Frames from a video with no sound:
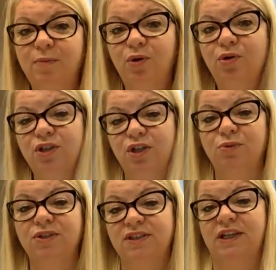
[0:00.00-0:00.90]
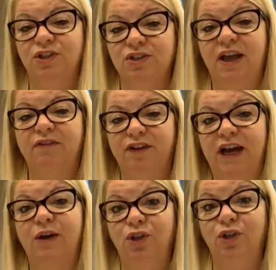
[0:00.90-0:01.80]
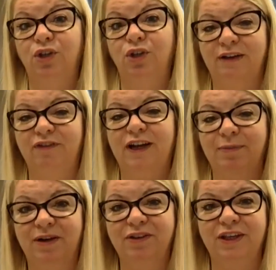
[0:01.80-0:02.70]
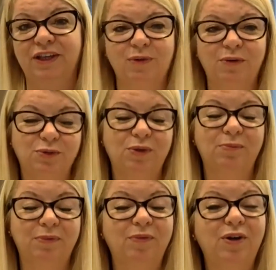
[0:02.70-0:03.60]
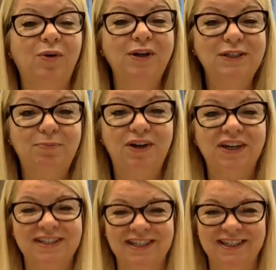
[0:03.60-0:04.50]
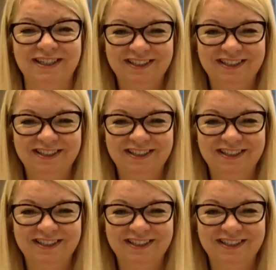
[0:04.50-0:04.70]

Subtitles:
also to understand yourself and how you really feel about things as well, which can be quite surprising.